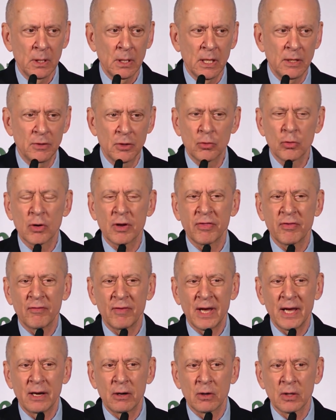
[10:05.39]
In the north of
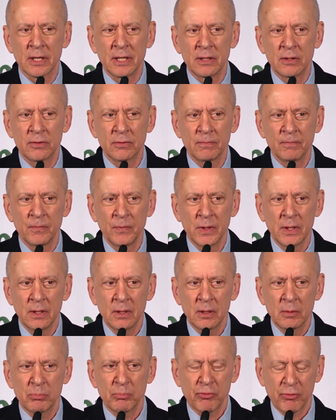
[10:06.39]
Ireland,
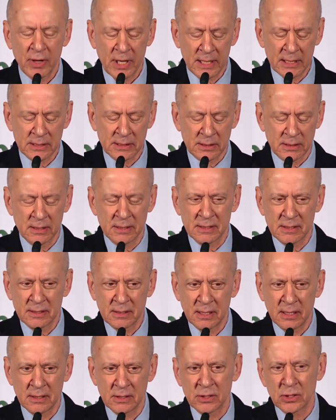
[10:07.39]
Protestants
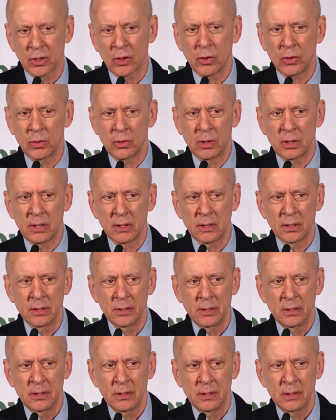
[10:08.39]
tend to call